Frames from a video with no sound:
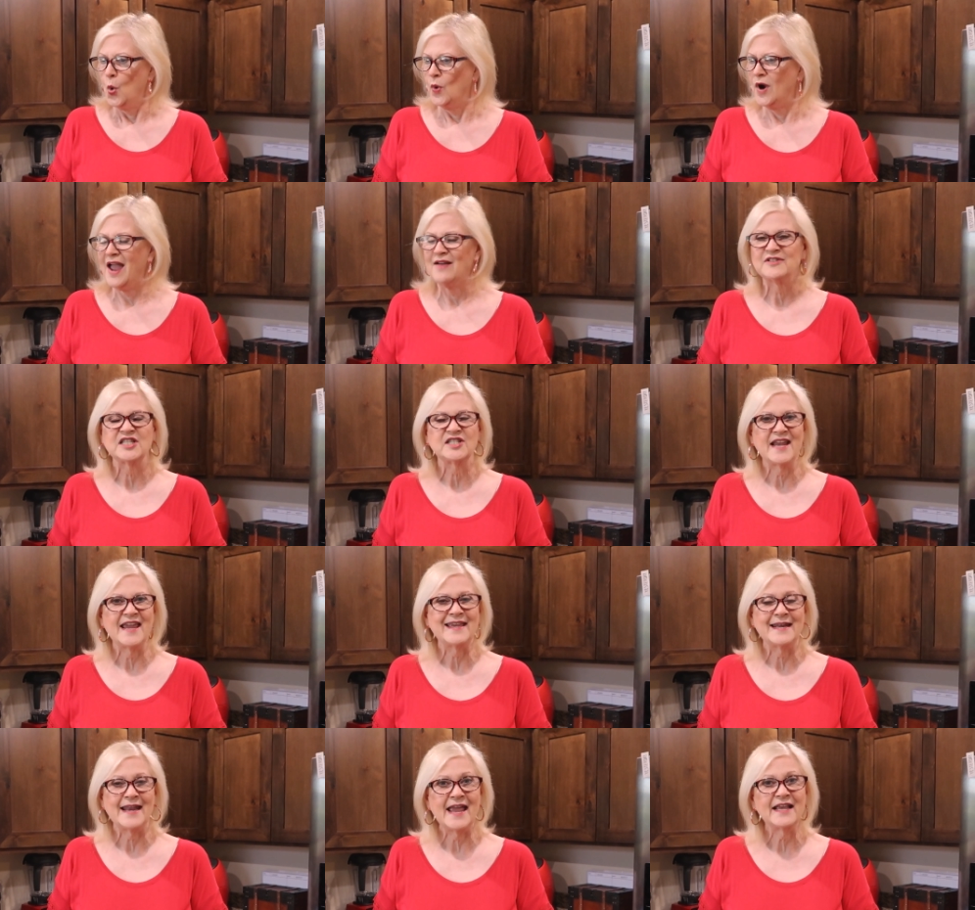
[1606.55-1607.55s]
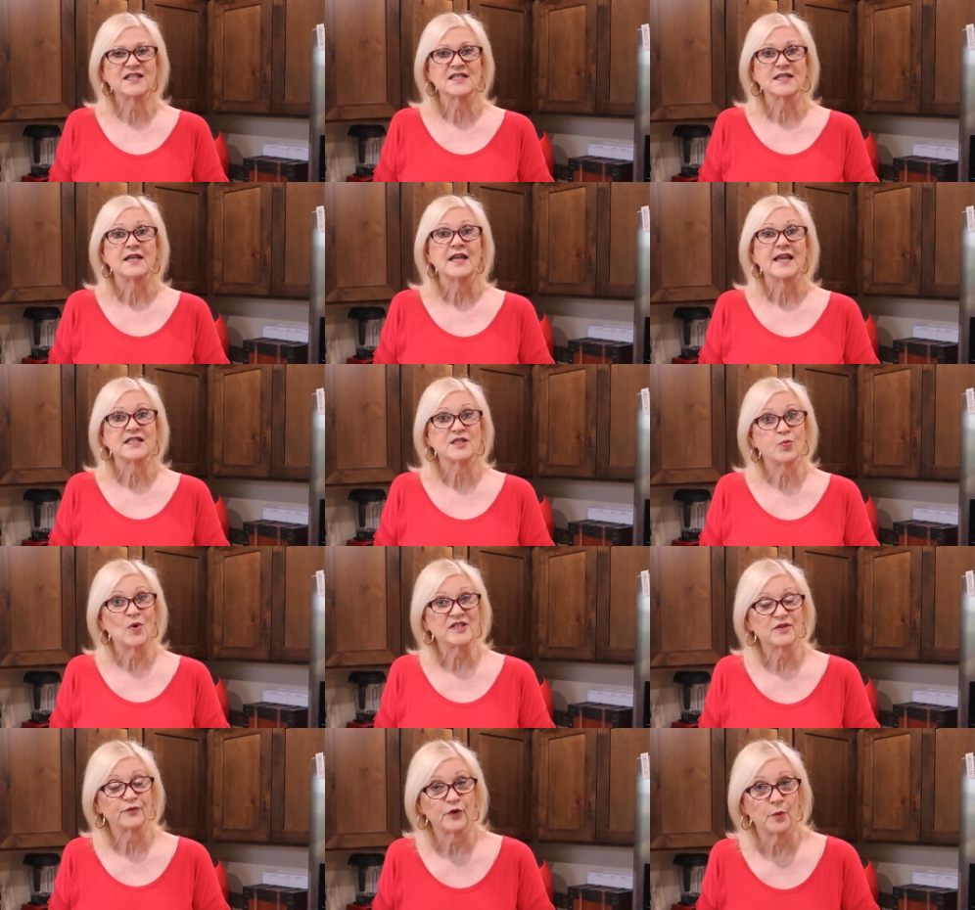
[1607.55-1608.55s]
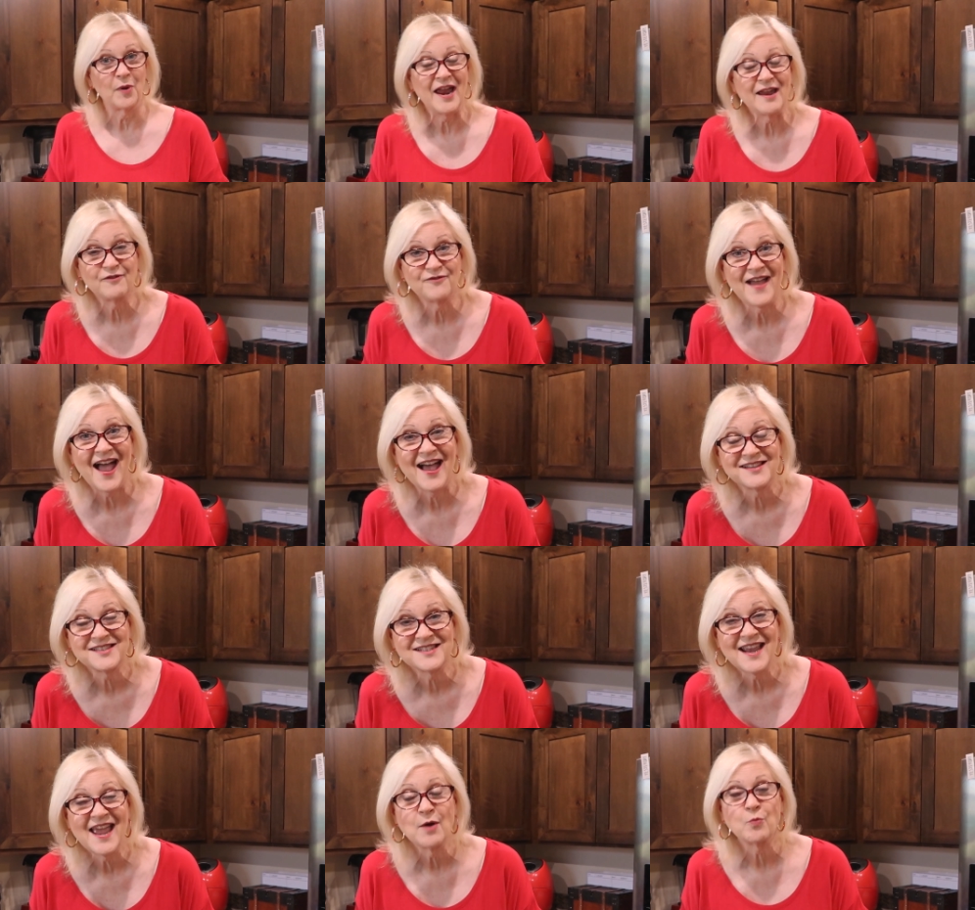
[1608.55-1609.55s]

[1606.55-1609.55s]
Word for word: we're having steak and eggs. It's what's for breakfast,